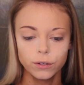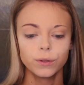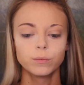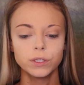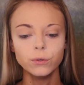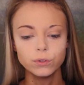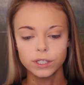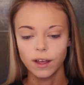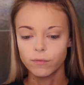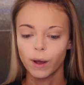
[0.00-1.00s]
do them to
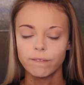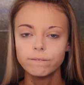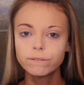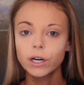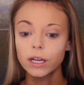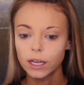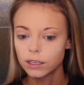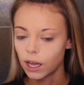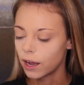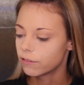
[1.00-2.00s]
save my
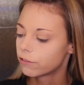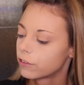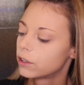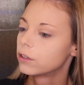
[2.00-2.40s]
freaking life.